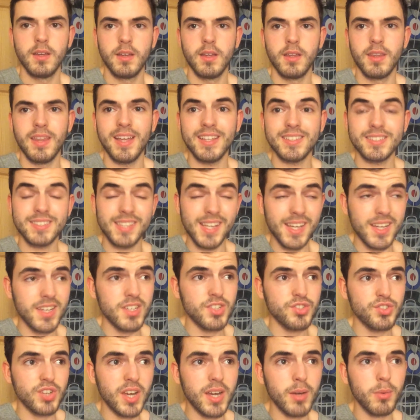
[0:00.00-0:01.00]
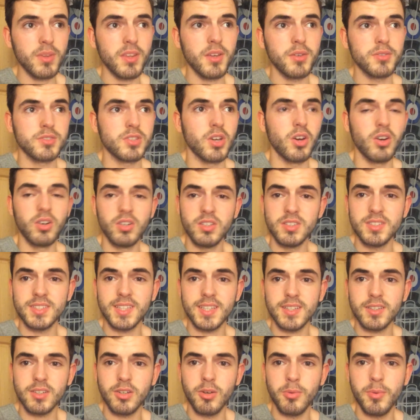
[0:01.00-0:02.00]
That second track with those horns
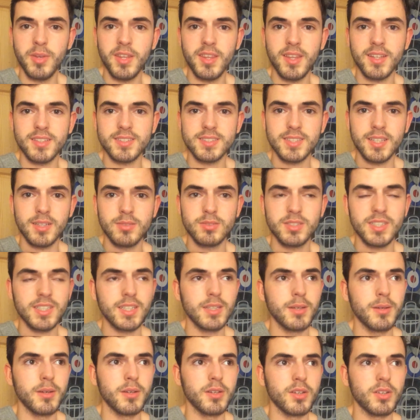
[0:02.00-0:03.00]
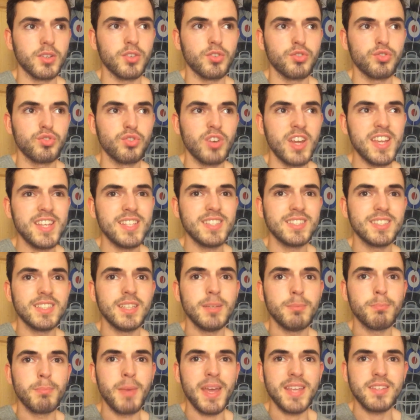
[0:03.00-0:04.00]
that come in, that sounds like a
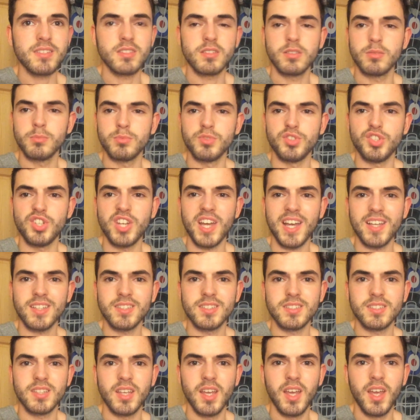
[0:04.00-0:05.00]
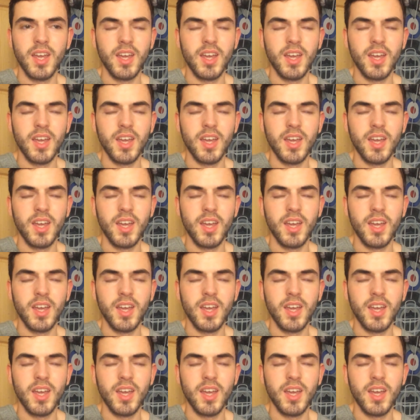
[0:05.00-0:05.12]
crazy messed up jazz